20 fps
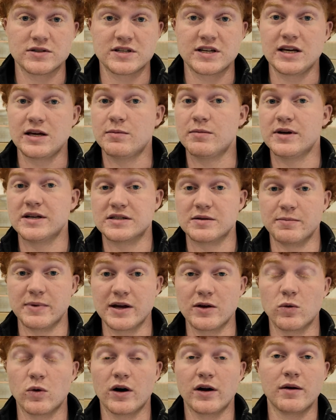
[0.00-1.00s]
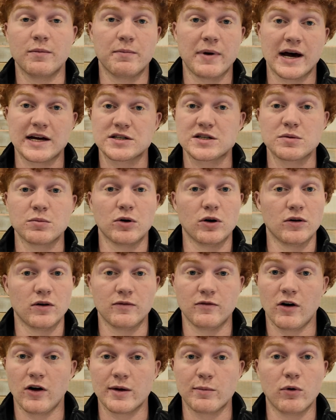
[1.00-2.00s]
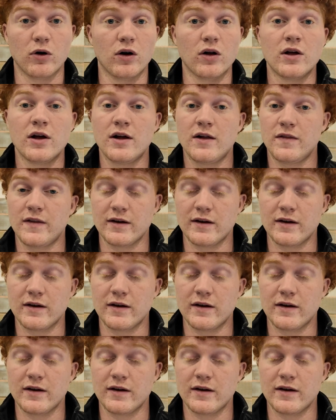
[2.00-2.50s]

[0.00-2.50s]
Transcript: team is a big one, basketball, volleyball.